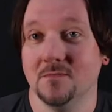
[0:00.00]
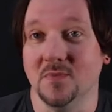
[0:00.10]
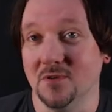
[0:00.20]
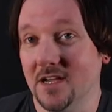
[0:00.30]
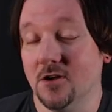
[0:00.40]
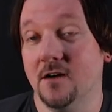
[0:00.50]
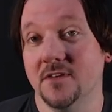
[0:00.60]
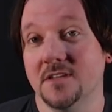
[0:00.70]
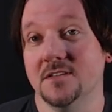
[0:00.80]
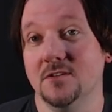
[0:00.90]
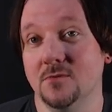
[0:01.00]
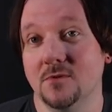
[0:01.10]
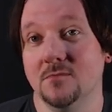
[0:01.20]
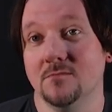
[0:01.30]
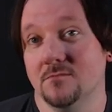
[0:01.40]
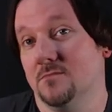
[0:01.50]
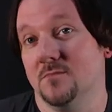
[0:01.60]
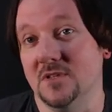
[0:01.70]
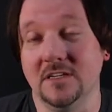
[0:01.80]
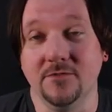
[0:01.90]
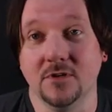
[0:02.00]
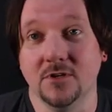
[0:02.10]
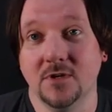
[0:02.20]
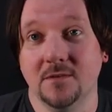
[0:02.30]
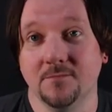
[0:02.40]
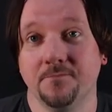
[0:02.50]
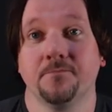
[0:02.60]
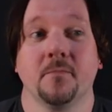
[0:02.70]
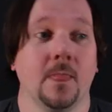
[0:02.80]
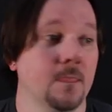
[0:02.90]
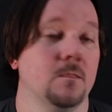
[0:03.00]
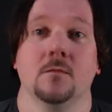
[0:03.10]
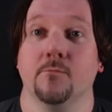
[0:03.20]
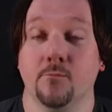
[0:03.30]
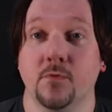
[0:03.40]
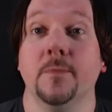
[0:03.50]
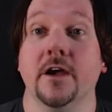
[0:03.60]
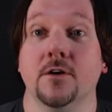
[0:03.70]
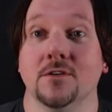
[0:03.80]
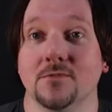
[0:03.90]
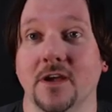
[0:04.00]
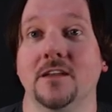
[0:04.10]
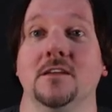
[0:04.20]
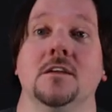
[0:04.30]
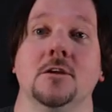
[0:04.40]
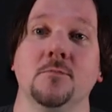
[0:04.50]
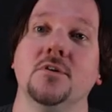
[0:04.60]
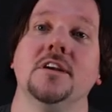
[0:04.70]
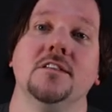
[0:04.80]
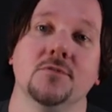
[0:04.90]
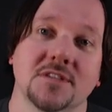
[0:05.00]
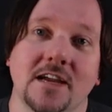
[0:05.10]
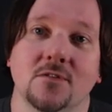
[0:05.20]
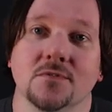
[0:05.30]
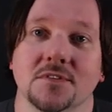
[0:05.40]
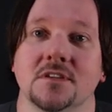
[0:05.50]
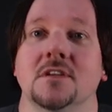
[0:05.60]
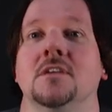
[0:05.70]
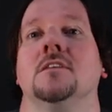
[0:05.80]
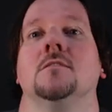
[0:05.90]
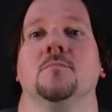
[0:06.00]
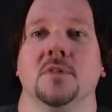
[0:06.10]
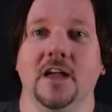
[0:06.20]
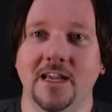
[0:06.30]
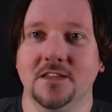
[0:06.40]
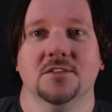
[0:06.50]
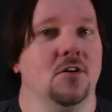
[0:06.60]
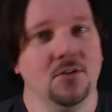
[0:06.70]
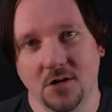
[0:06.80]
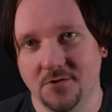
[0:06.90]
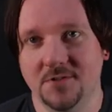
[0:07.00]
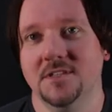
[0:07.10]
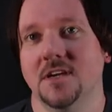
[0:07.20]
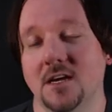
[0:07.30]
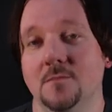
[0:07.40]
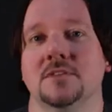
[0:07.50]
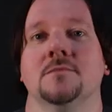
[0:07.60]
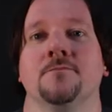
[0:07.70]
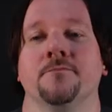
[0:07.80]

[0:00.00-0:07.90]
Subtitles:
build that confidence that you believe you can do it? Prepare, right? Putting in those cycles, playing the song hundreds of times,